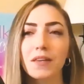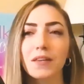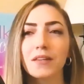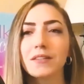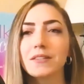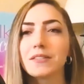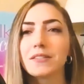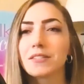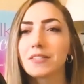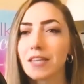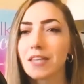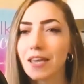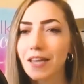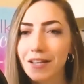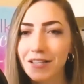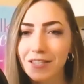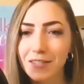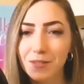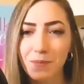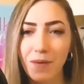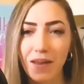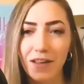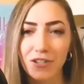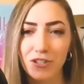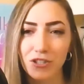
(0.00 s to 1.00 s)
seeing a
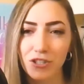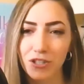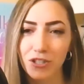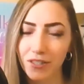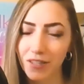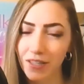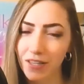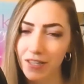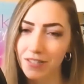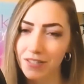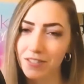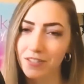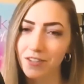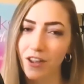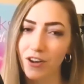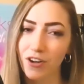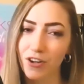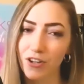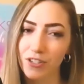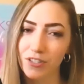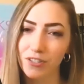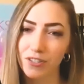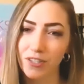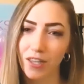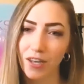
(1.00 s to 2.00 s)
specialist and
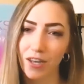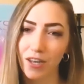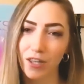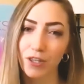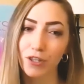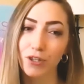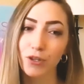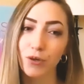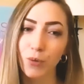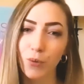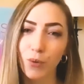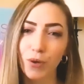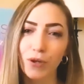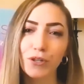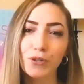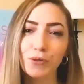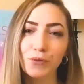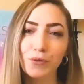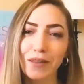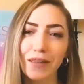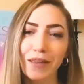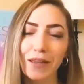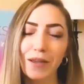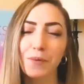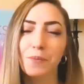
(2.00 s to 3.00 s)
understanding your
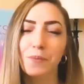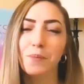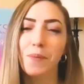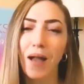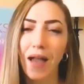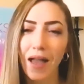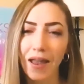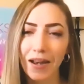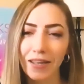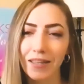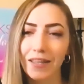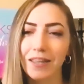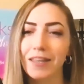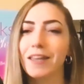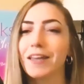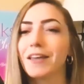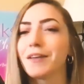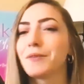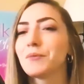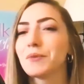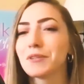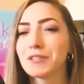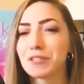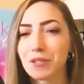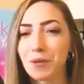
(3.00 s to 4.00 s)
unique body
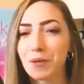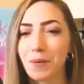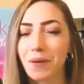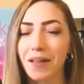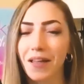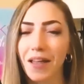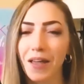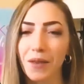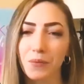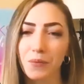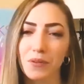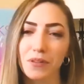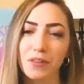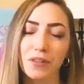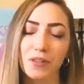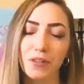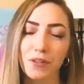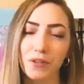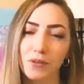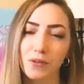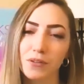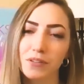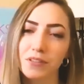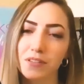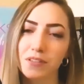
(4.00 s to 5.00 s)
and what's going on with
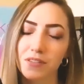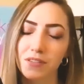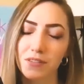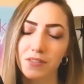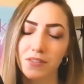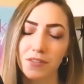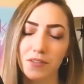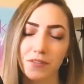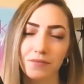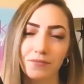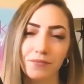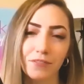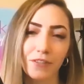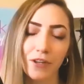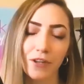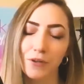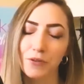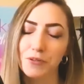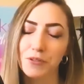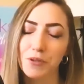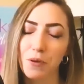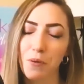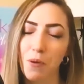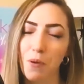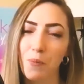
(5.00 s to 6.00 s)
you, it's,
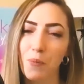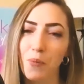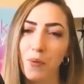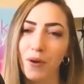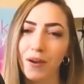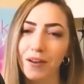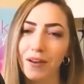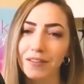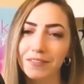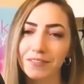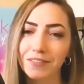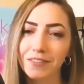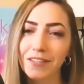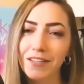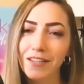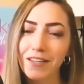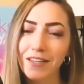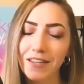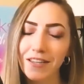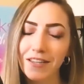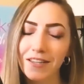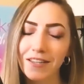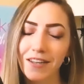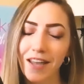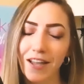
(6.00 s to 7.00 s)
so important
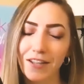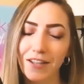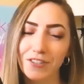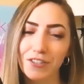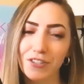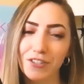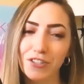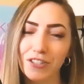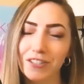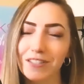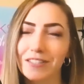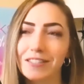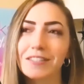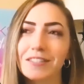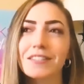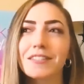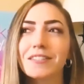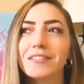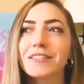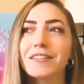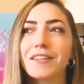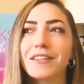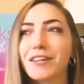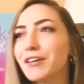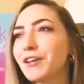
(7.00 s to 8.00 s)
not to
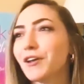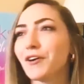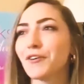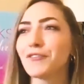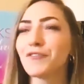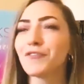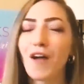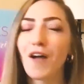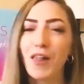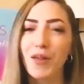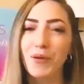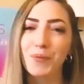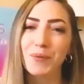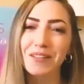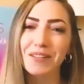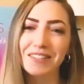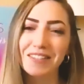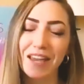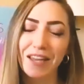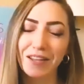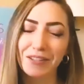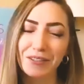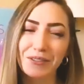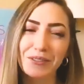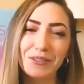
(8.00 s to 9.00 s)
just, follow what's
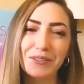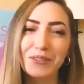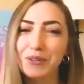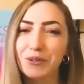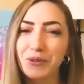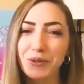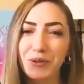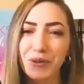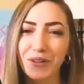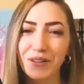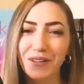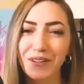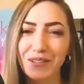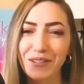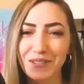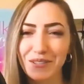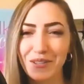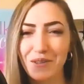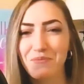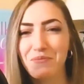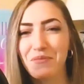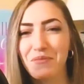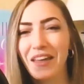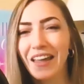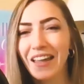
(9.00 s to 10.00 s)
on Google or
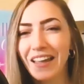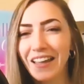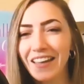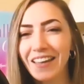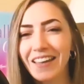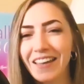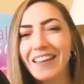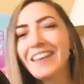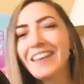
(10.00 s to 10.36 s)
something.